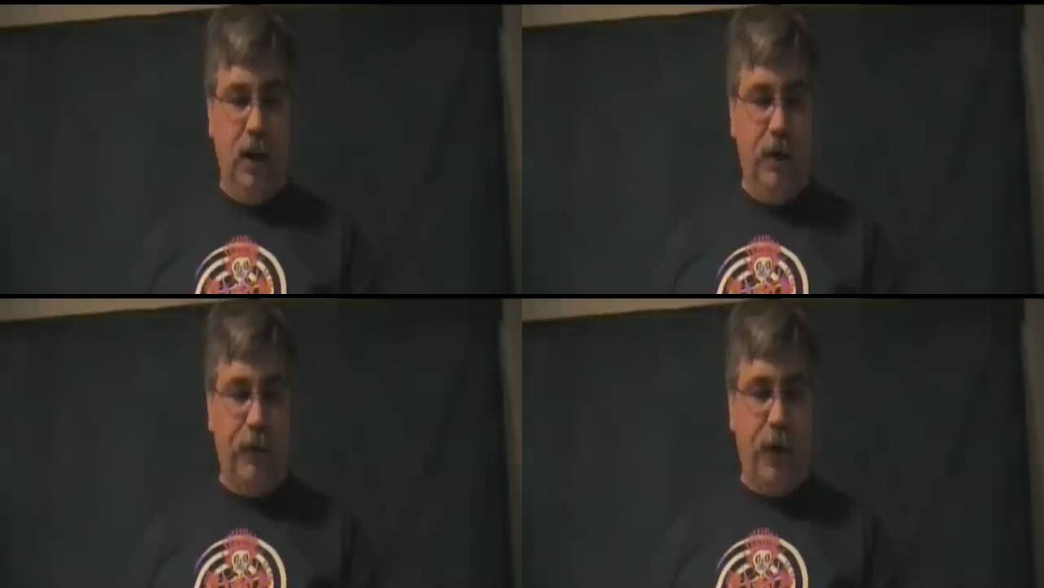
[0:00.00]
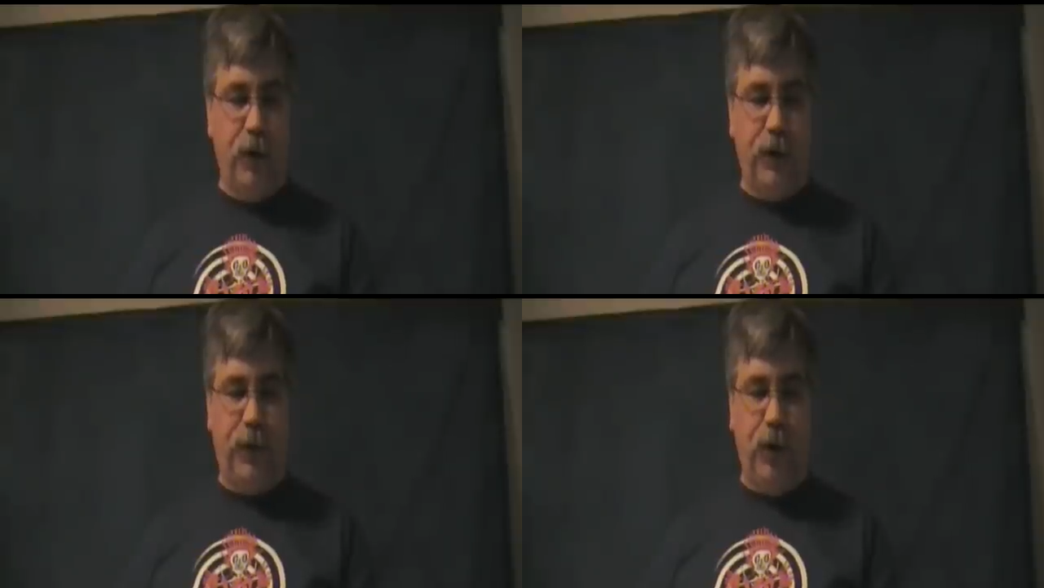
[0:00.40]
For
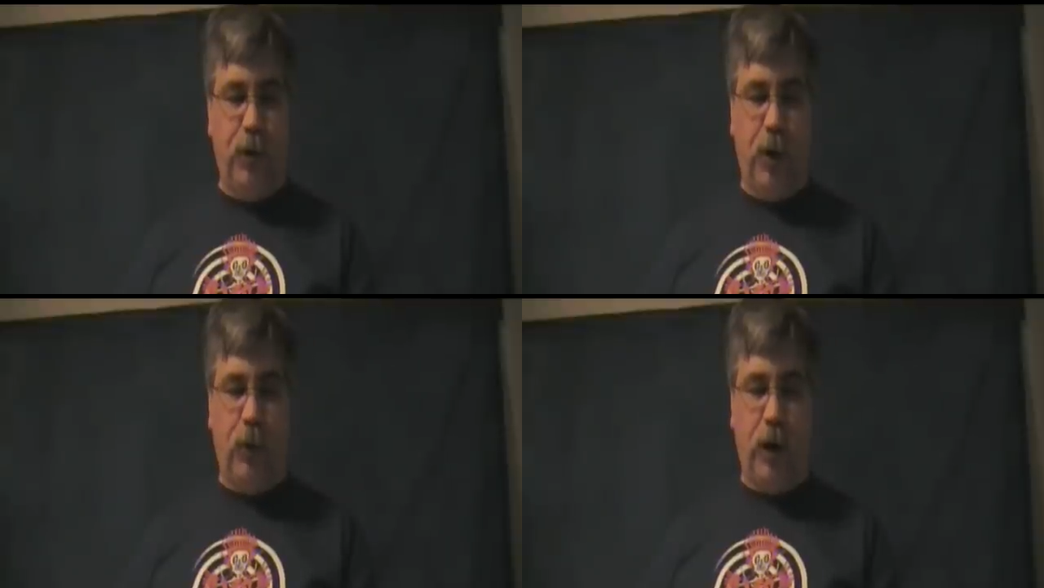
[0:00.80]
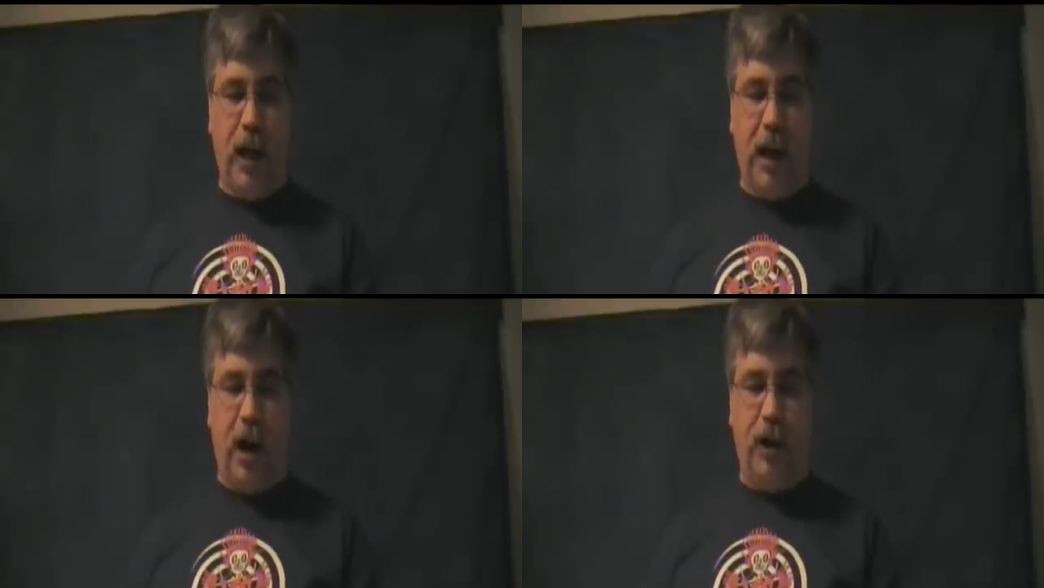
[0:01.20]
those of you who are
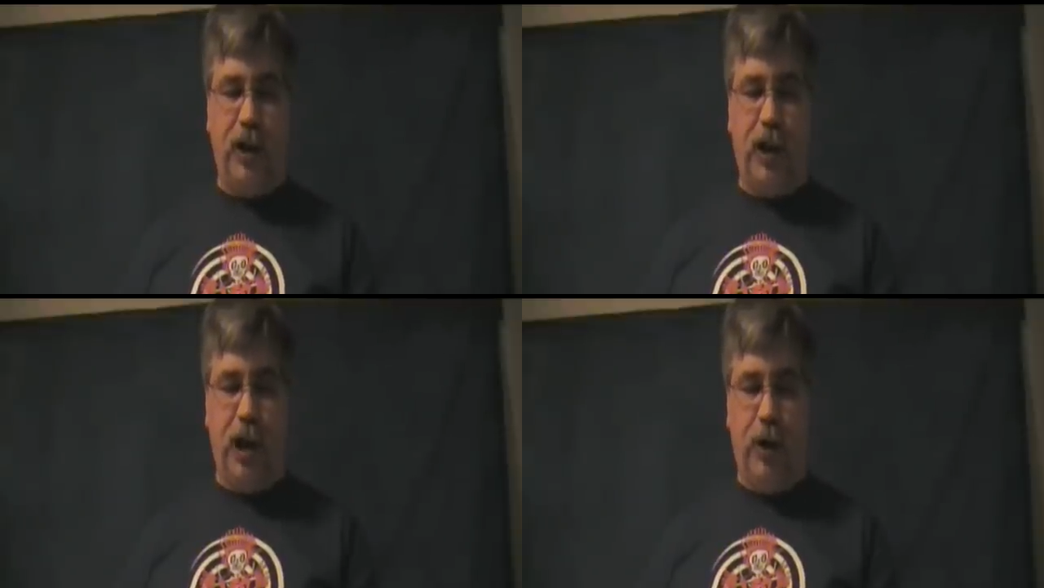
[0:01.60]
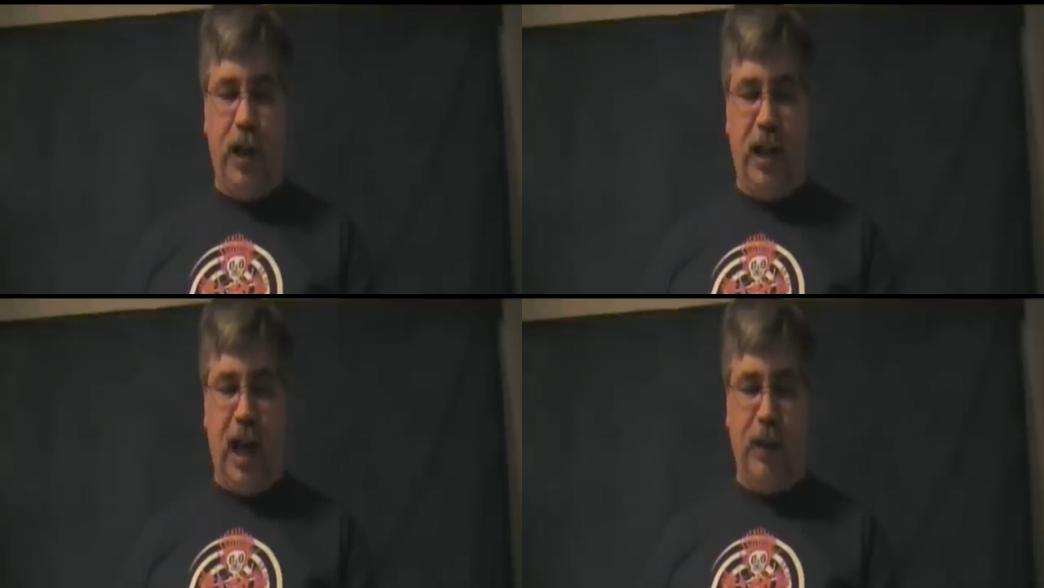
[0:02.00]
working county security
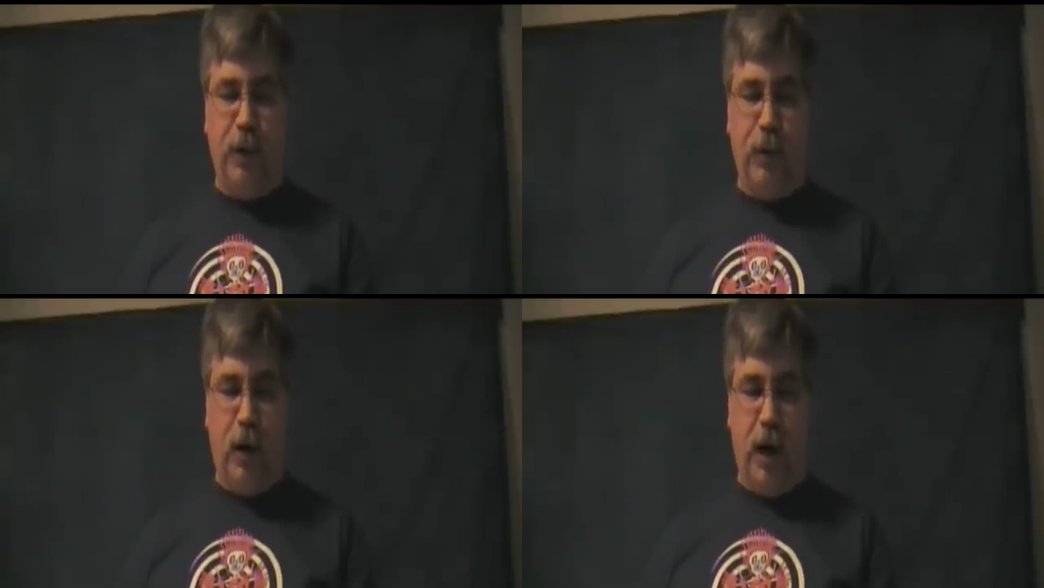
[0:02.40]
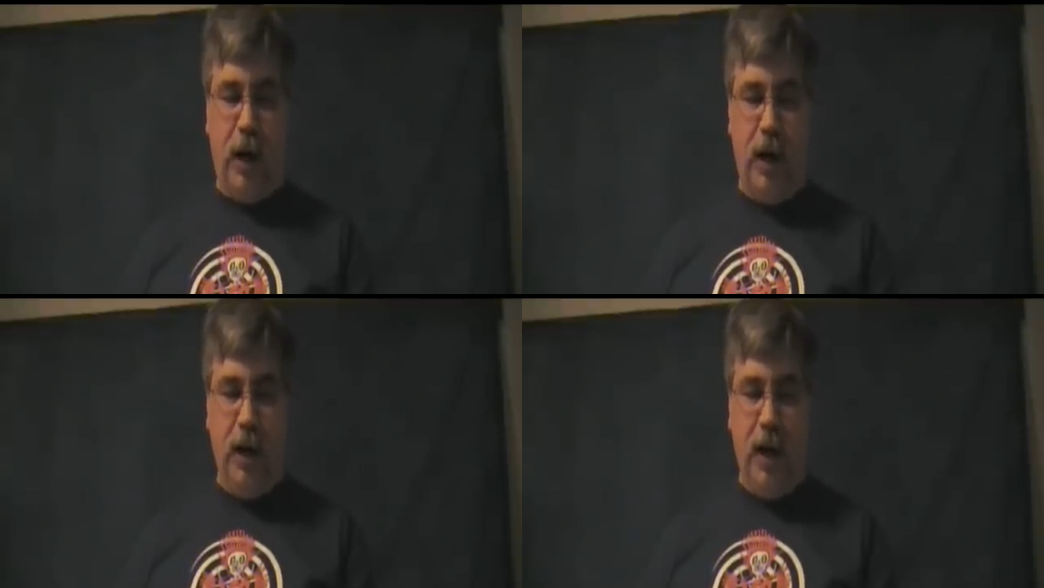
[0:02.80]
in
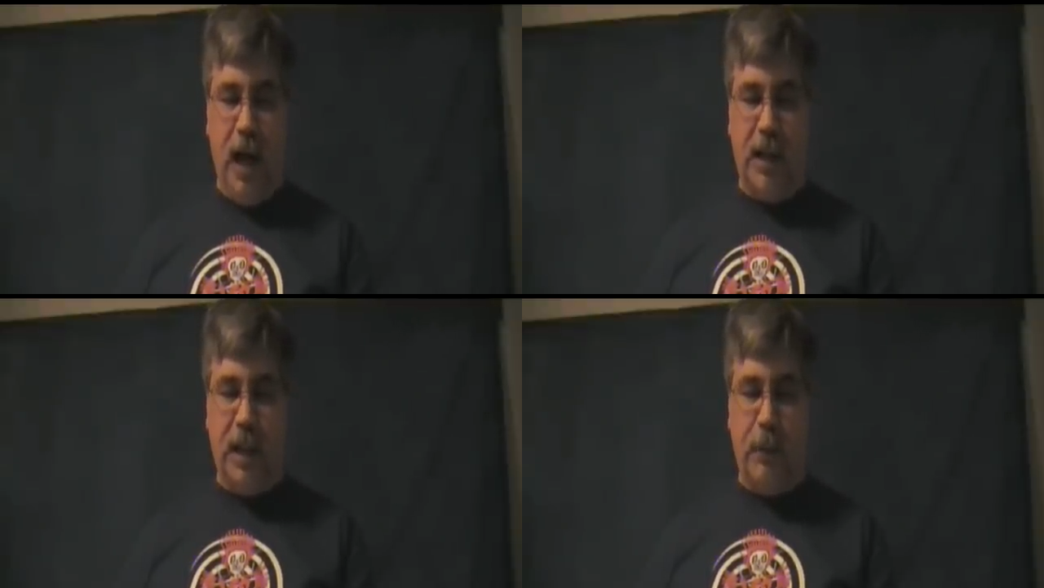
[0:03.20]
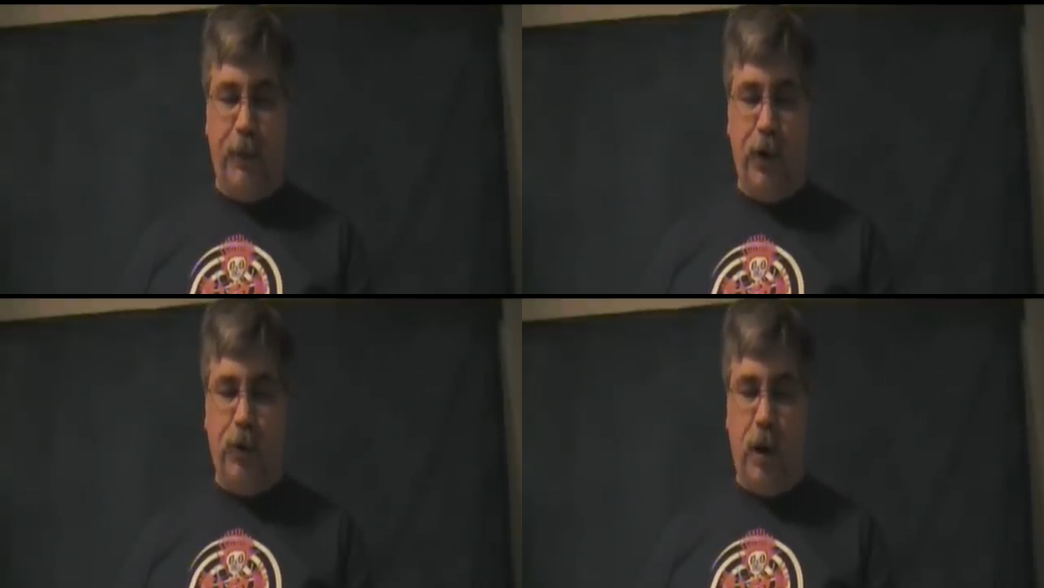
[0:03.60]
911, and some of
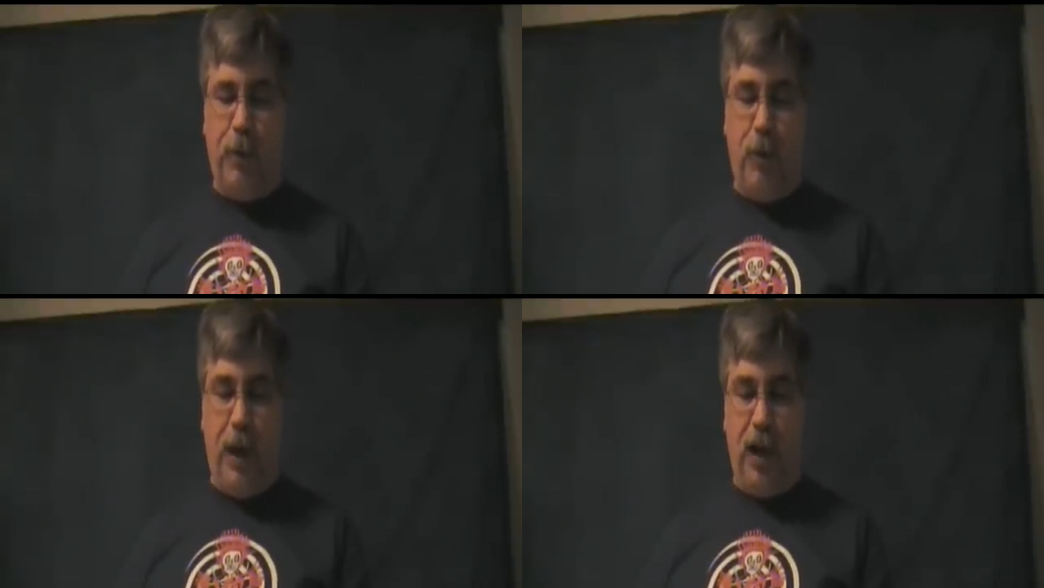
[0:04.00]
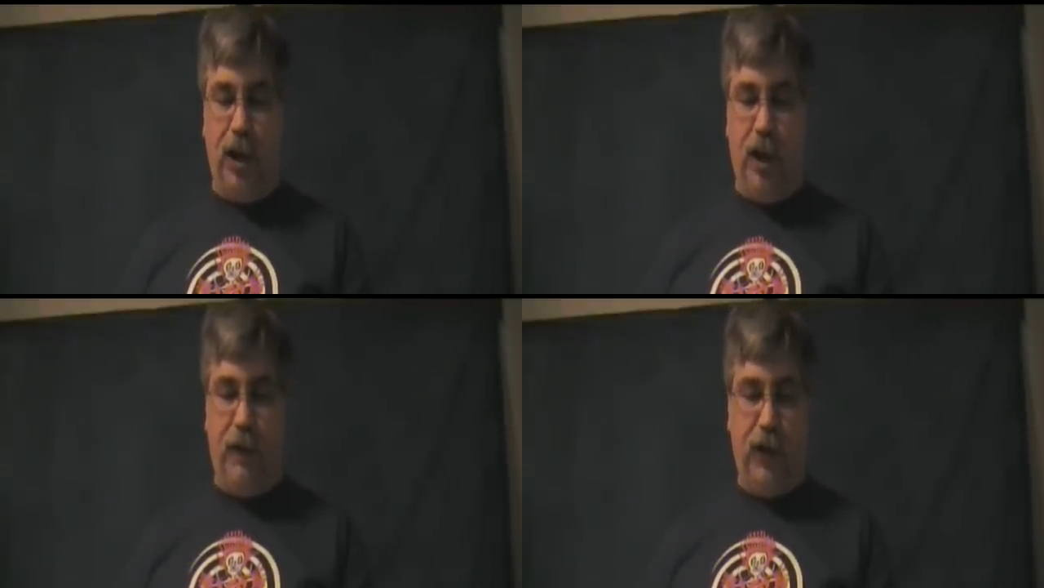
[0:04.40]
you who are
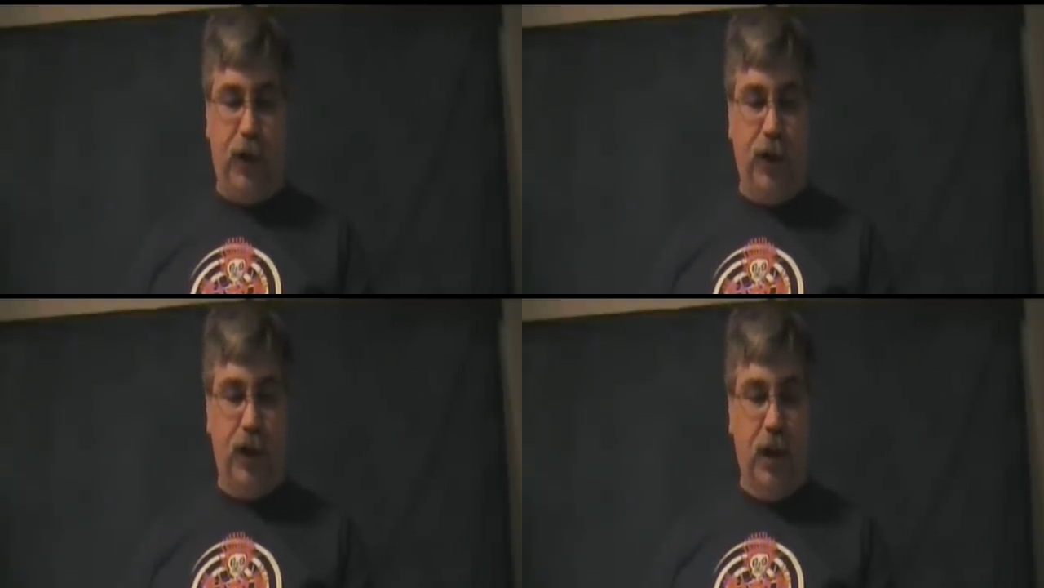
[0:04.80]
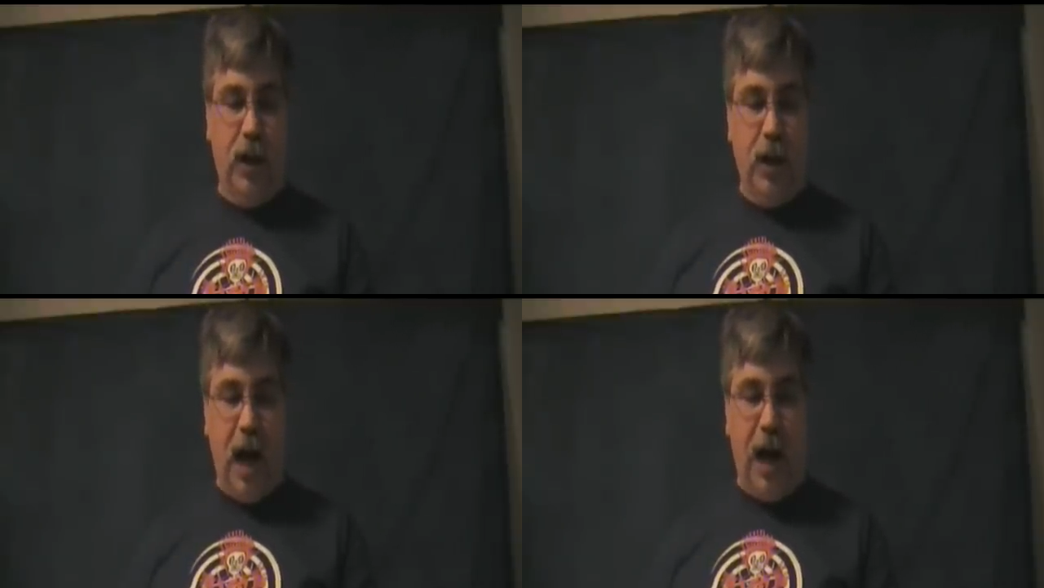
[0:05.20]
probation officers,
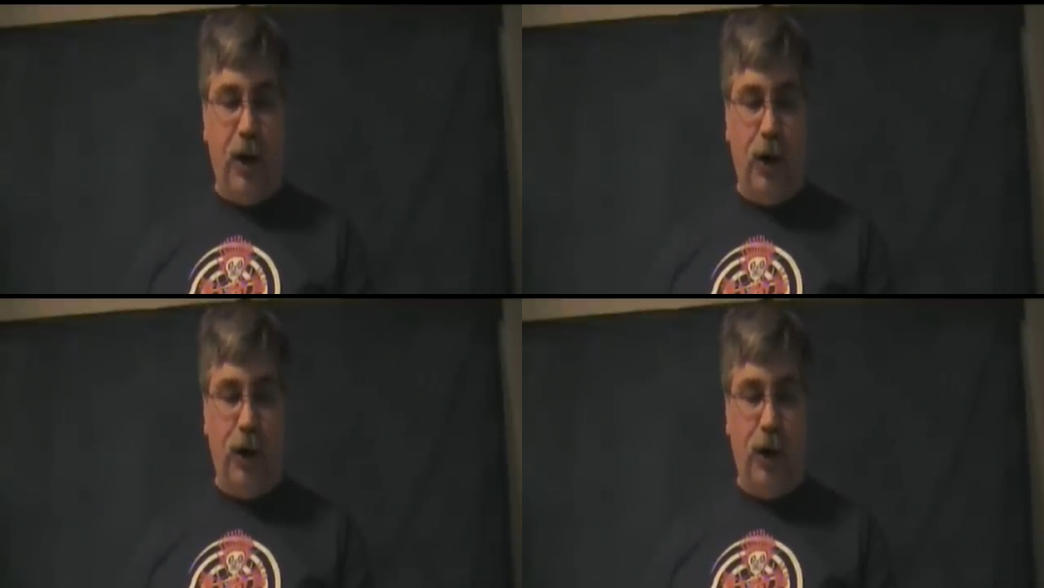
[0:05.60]
I know